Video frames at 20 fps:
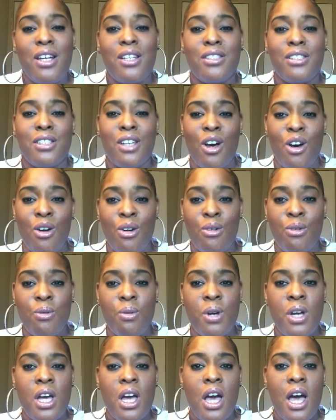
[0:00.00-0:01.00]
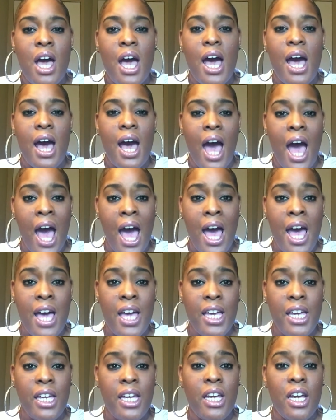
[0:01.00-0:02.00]
So
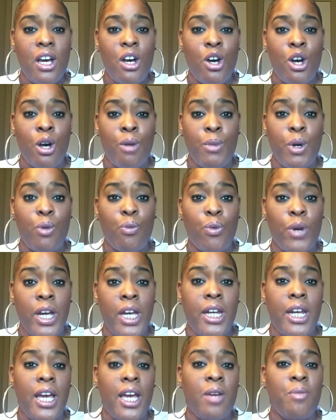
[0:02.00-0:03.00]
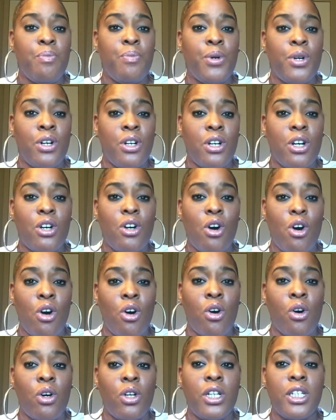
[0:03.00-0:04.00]
I read a book
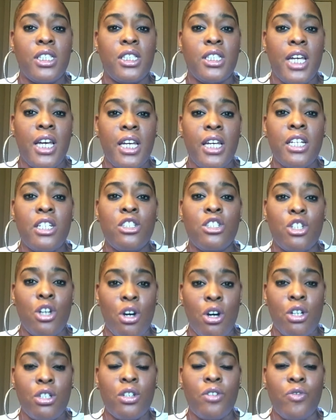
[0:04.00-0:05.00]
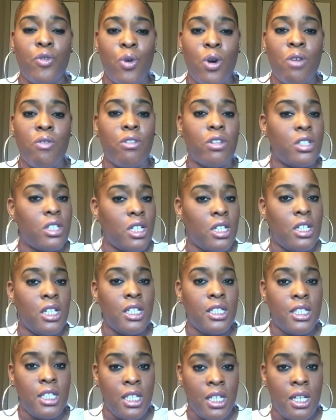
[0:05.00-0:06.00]
called Taking Charge of Your
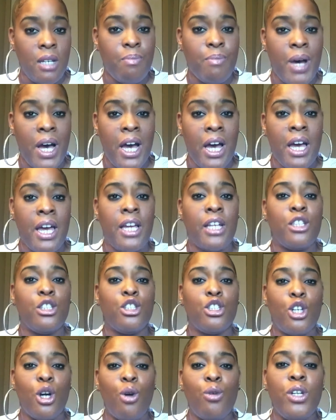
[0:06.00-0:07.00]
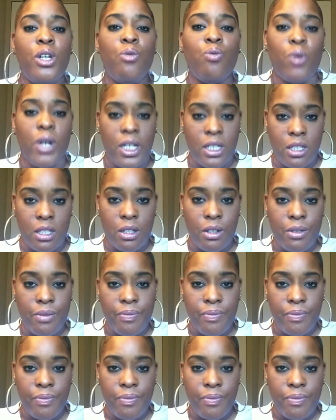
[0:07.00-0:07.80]
Fertility by Tony Wessler.